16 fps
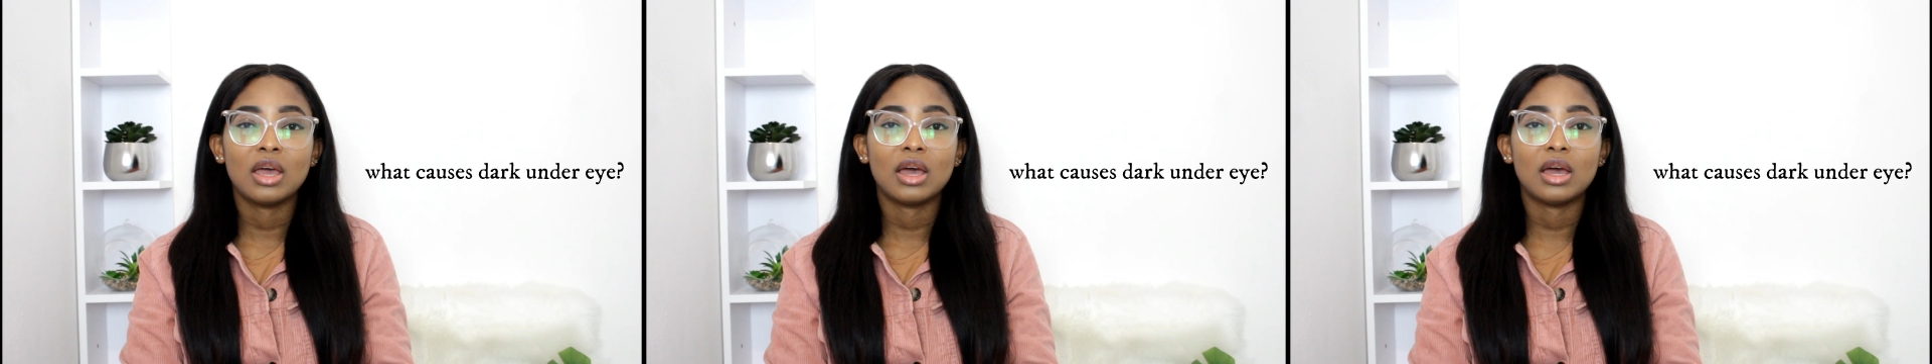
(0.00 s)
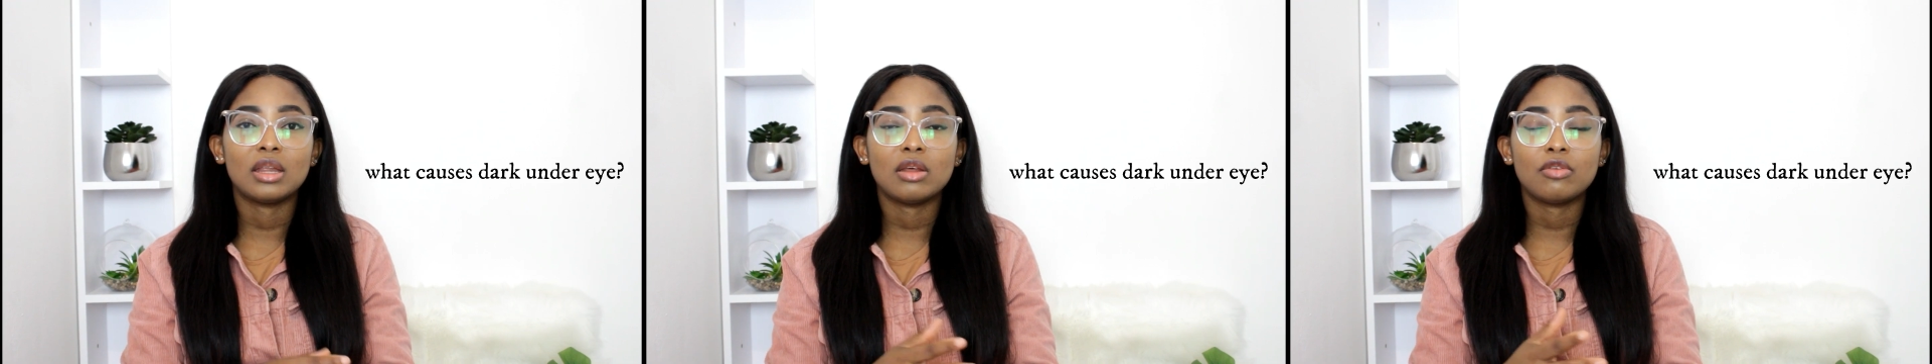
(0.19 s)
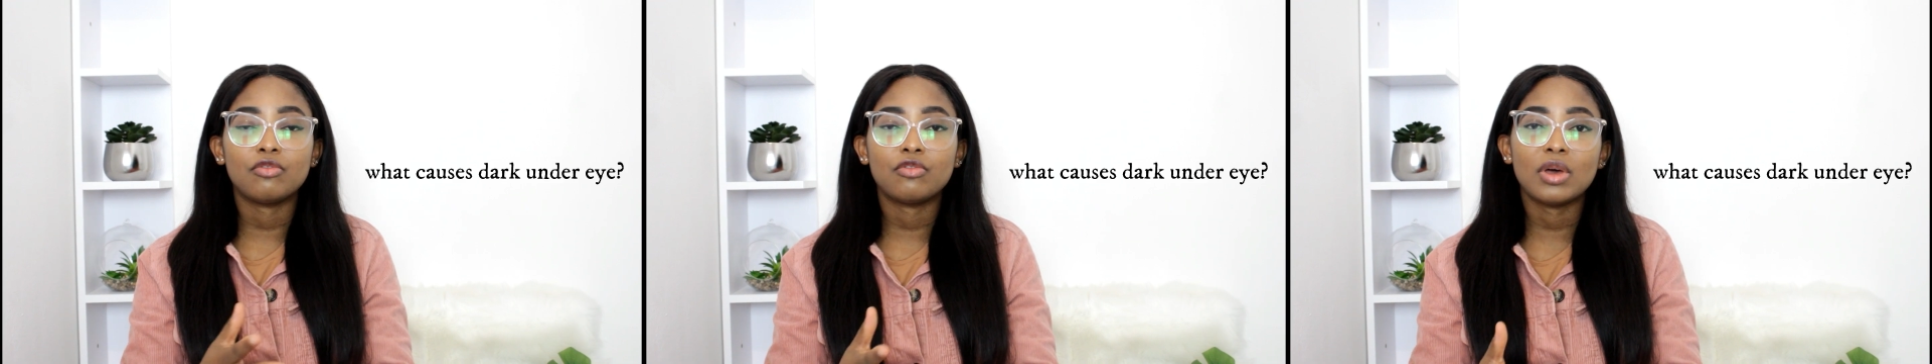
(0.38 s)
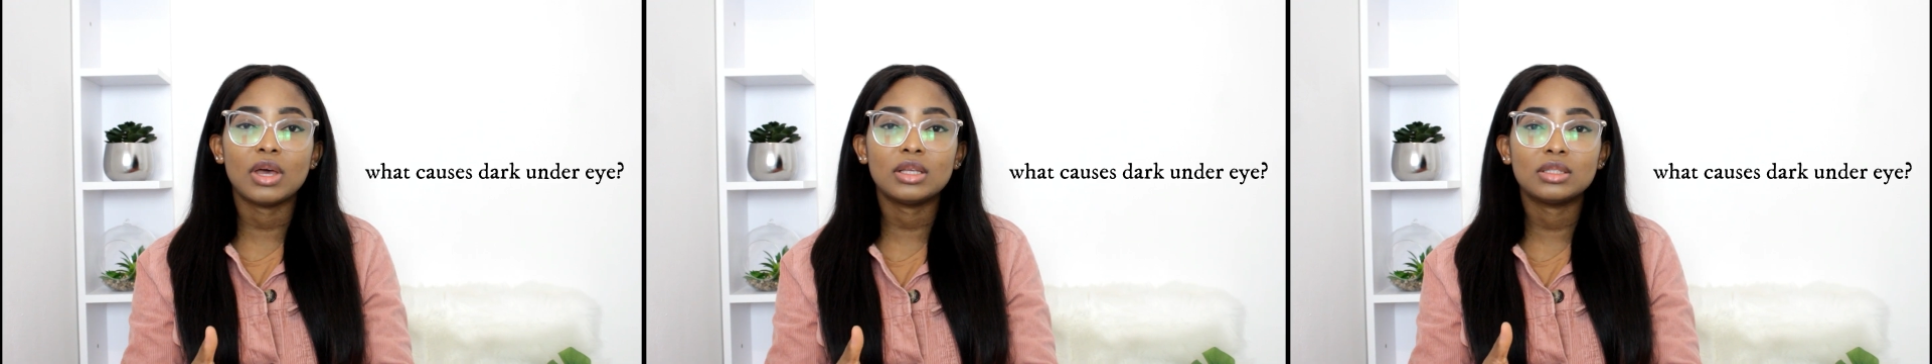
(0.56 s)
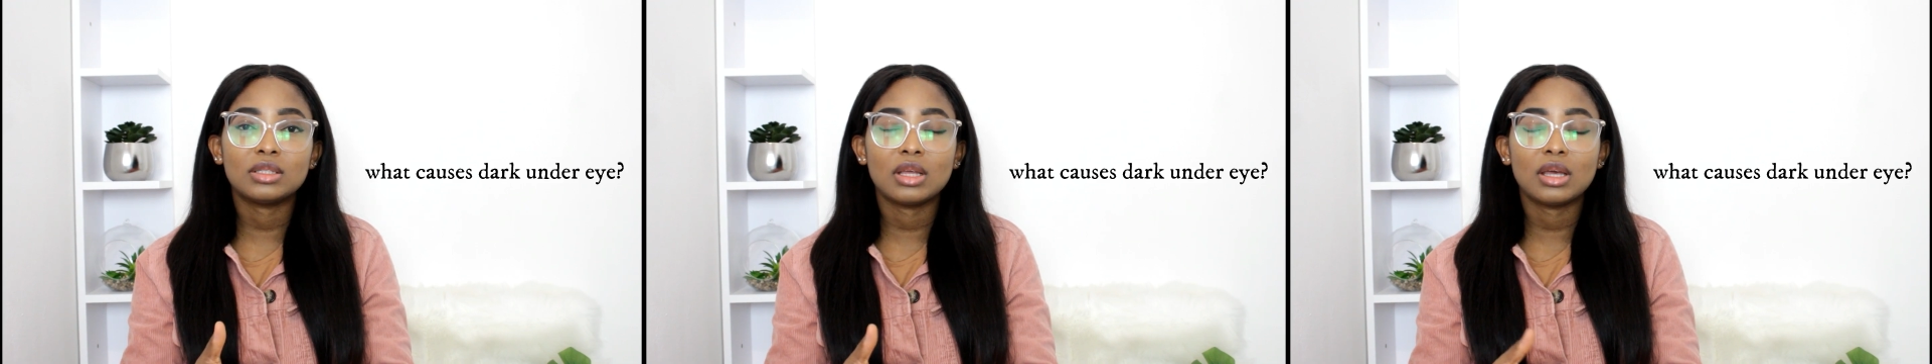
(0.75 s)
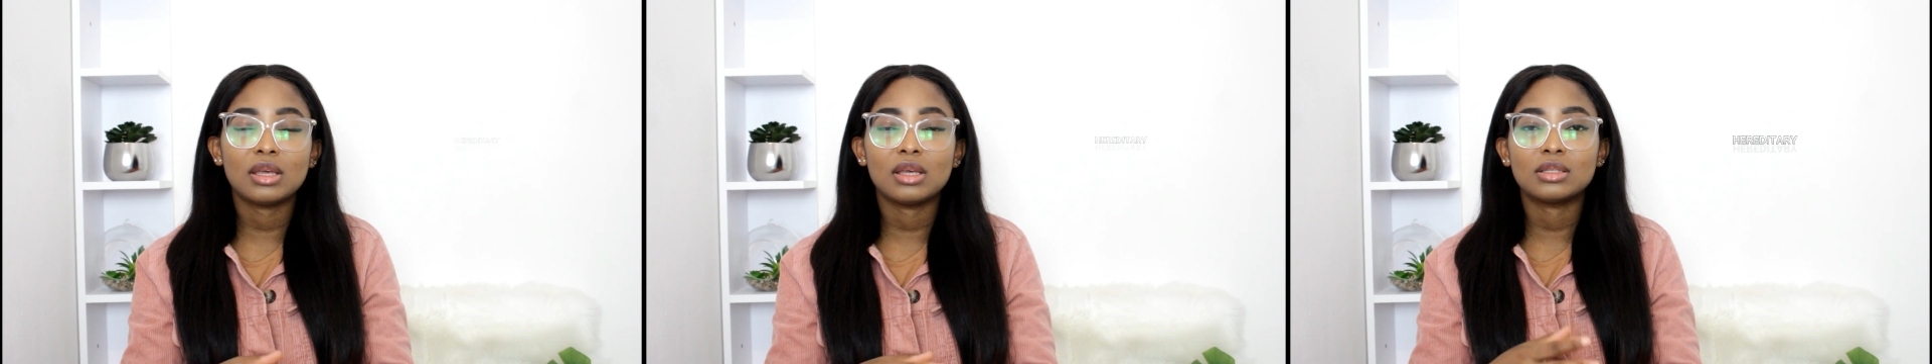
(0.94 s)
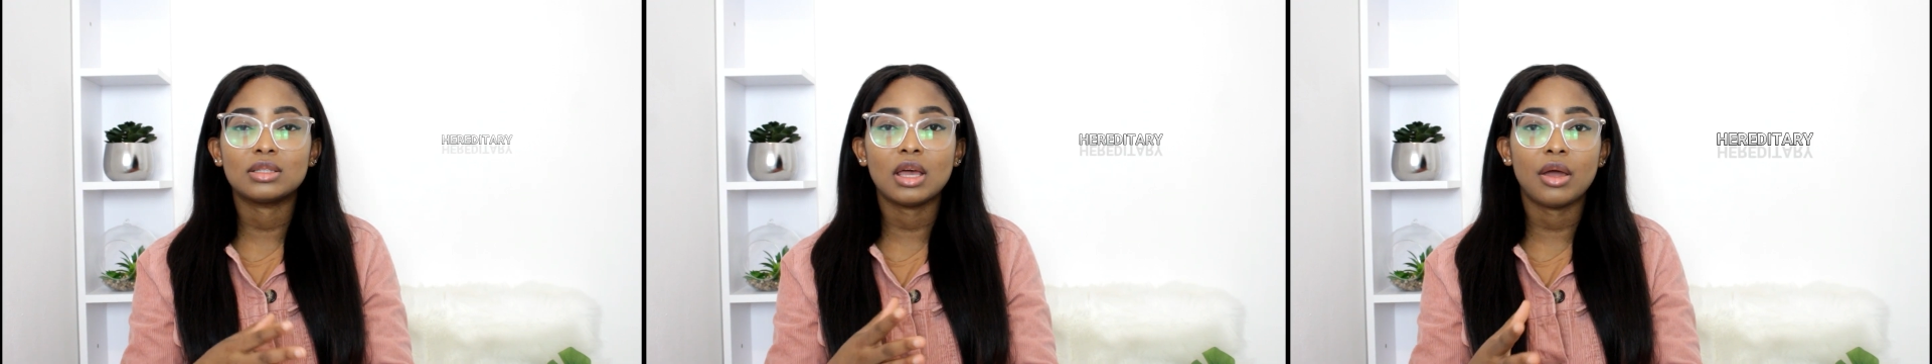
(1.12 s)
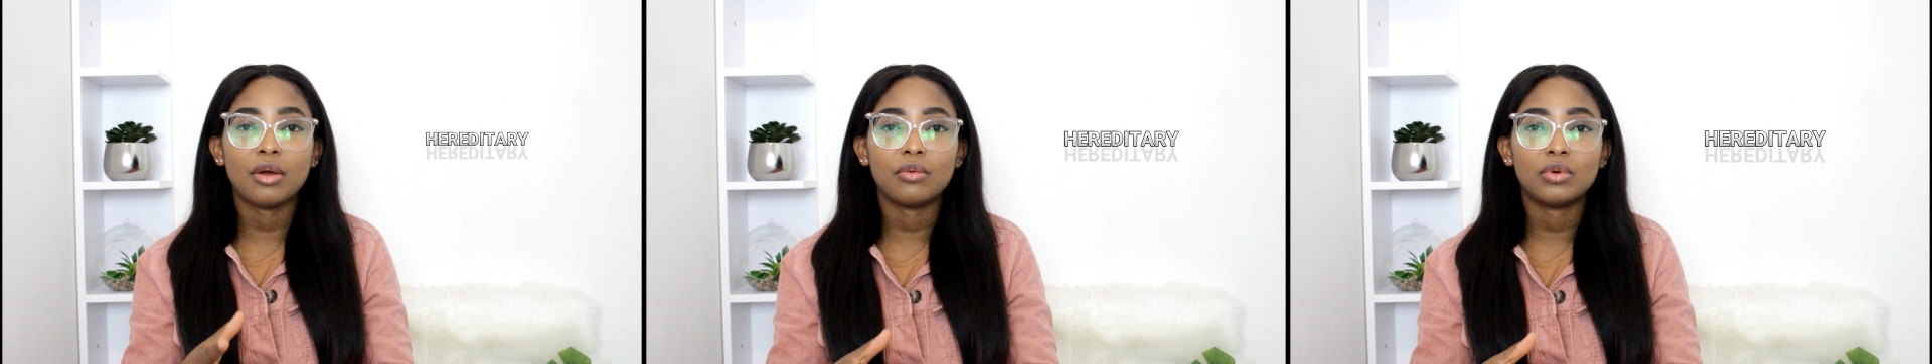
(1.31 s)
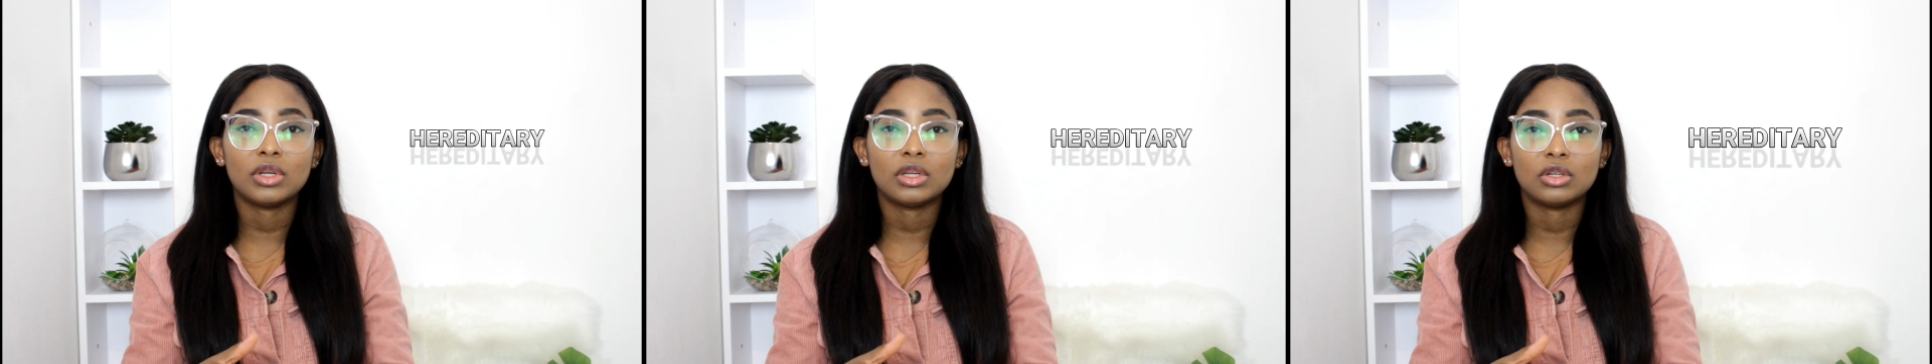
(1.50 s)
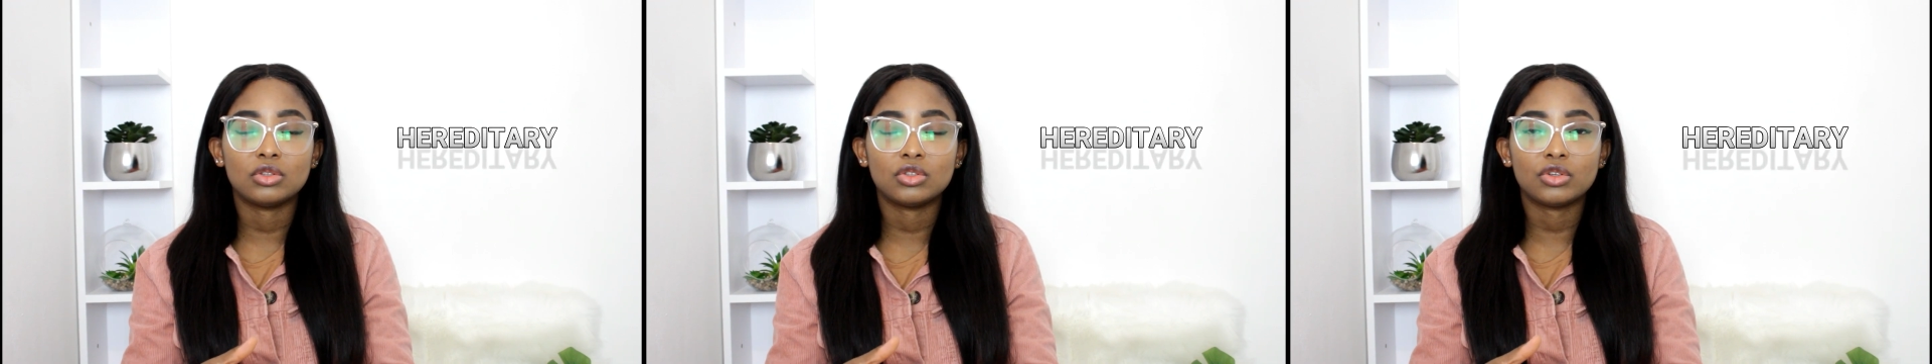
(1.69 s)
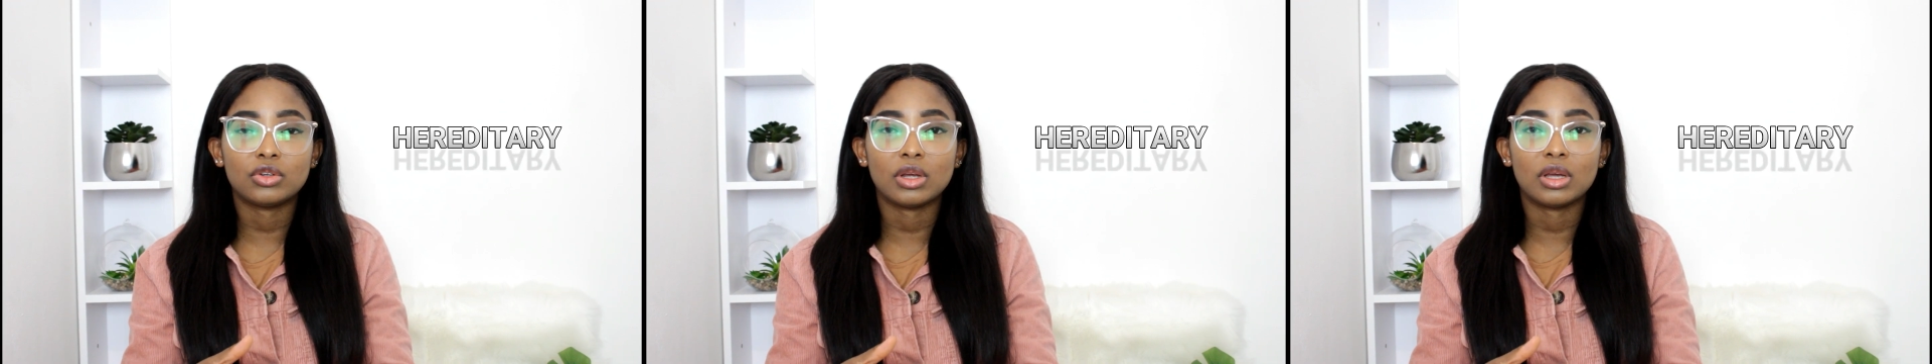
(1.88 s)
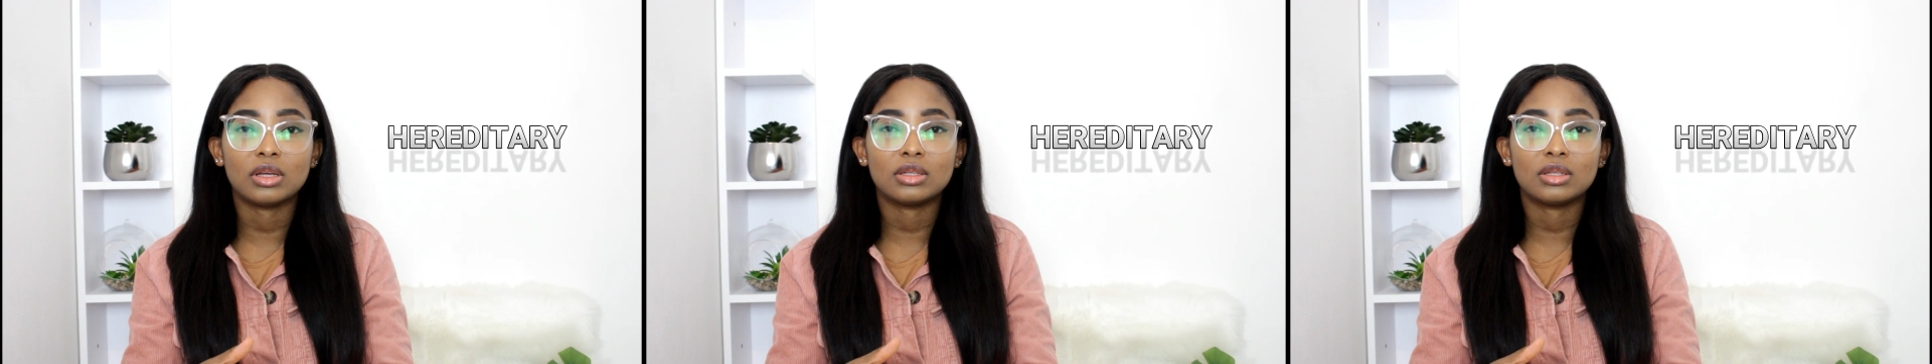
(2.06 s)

And the first thing is hereditary.